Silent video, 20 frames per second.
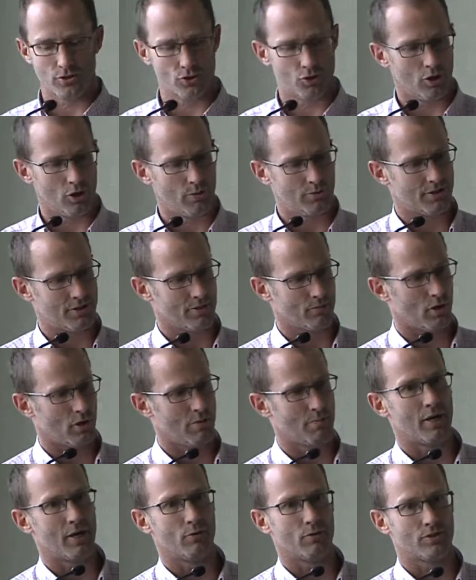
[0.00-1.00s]
jobs and why
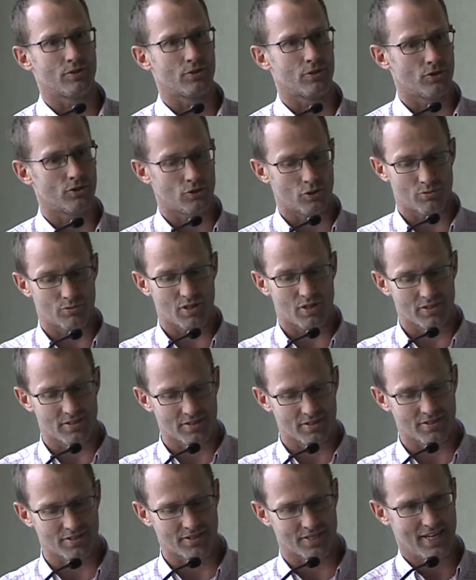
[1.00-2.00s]
men are in certain jobs. So there's
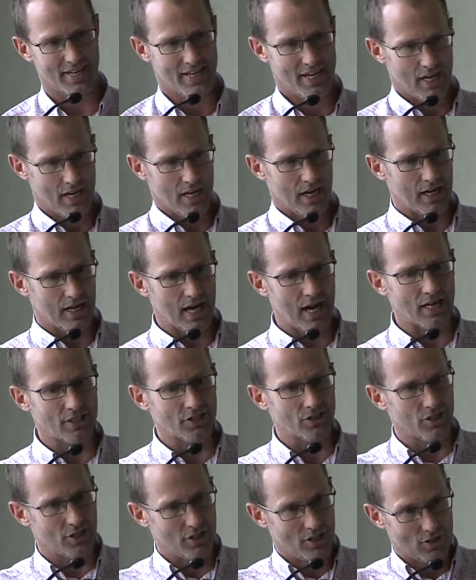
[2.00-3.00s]
this
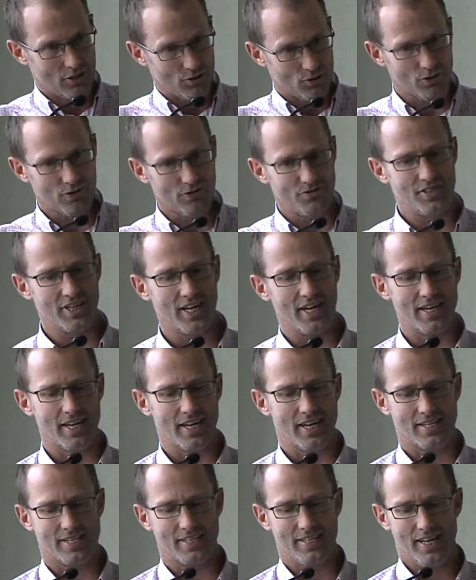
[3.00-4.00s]
large sort of
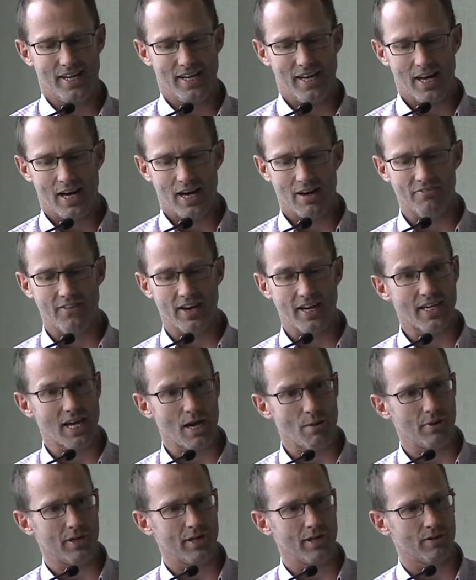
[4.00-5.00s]
gender effect
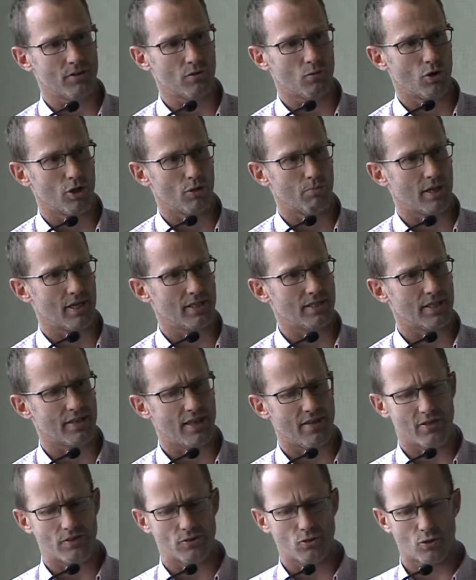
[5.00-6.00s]
happening in the workplace. And
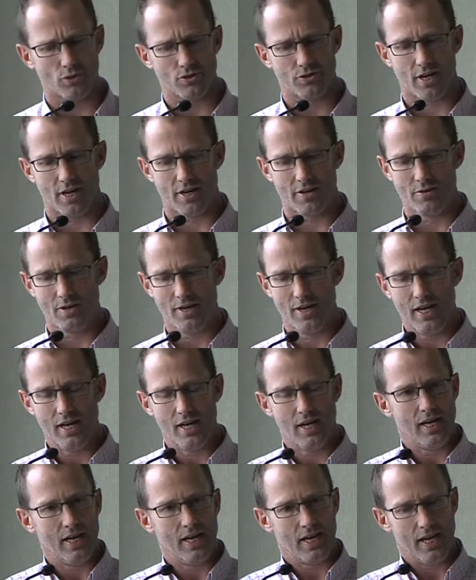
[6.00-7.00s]
then there's also,
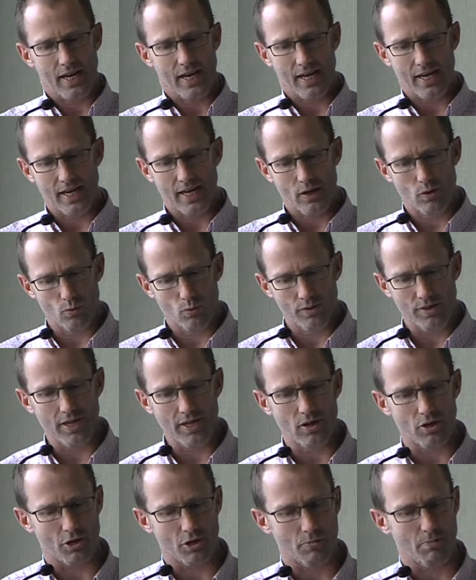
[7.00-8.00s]
within
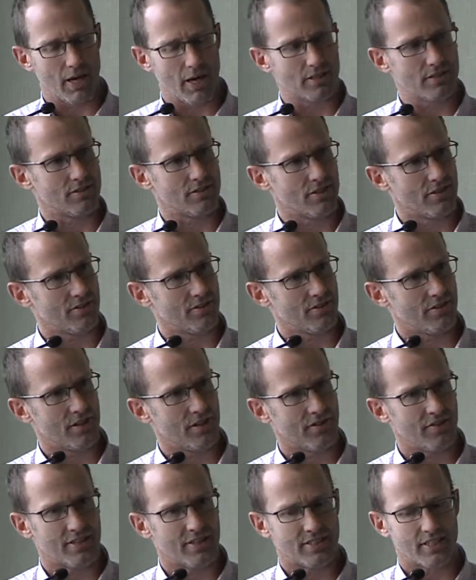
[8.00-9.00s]
occupations, there are
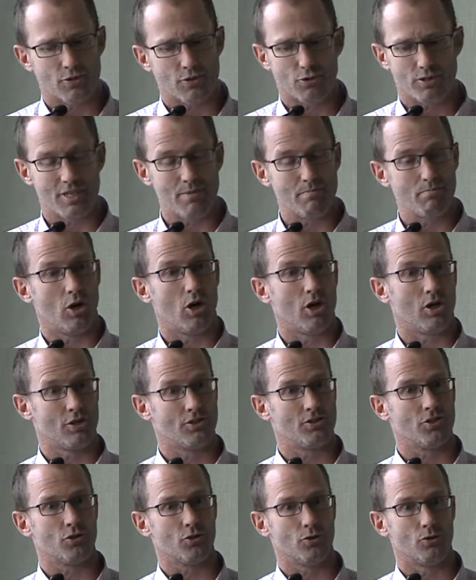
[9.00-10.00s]
these interesting
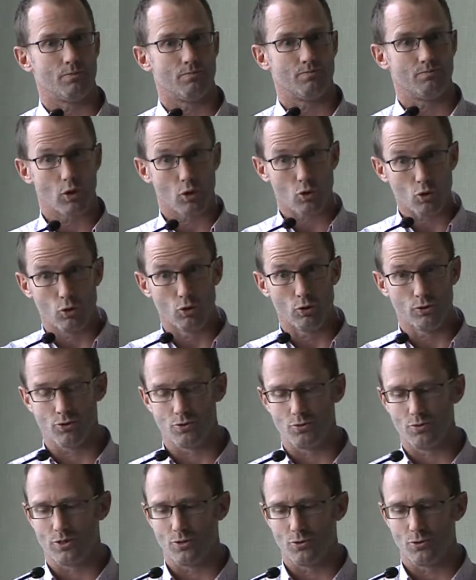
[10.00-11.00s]
biological
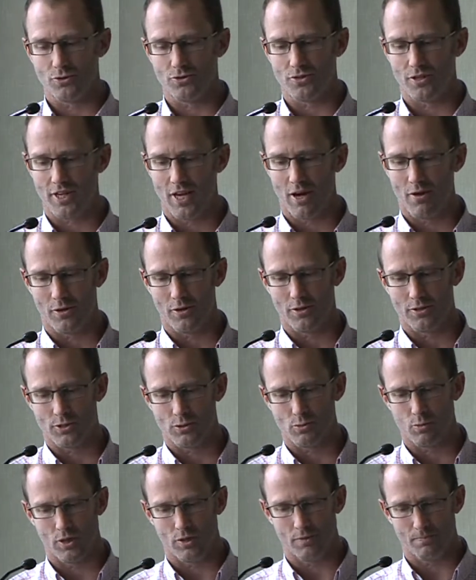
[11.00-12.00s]
causes which are also going on
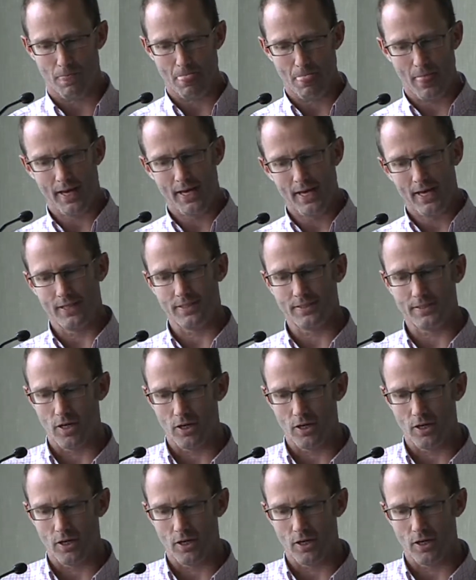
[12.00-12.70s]
as well. And